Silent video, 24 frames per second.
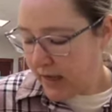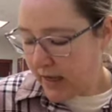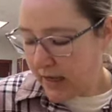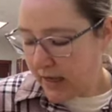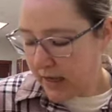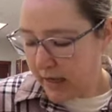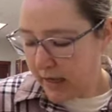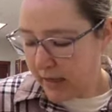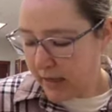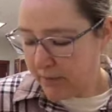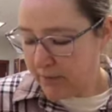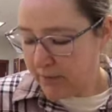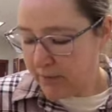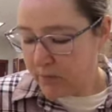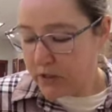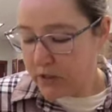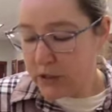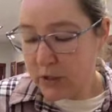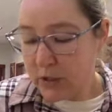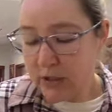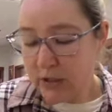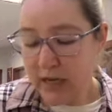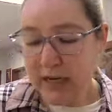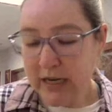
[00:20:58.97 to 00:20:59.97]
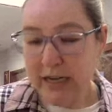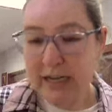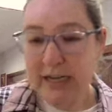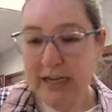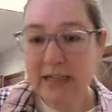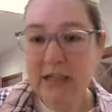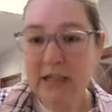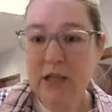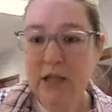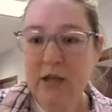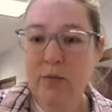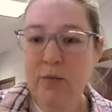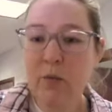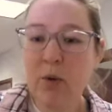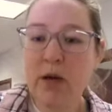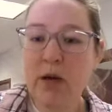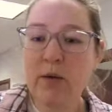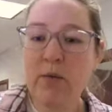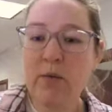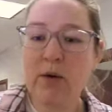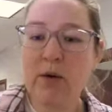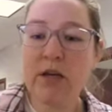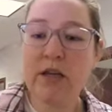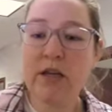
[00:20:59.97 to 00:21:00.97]
so that I get to the
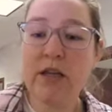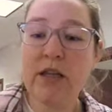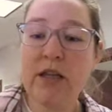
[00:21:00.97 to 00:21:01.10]
point where